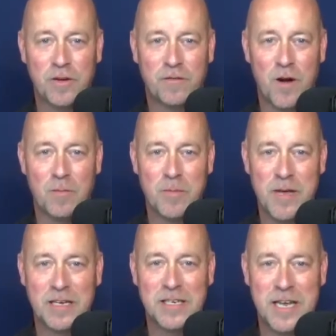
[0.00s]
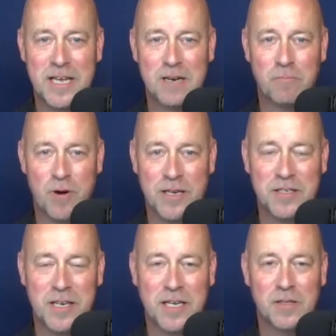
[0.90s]
from the Big Ten
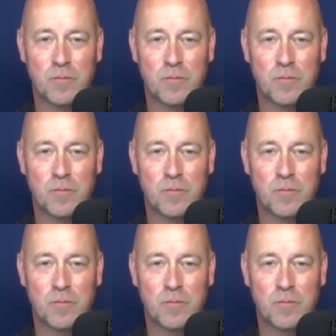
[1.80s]
presidents,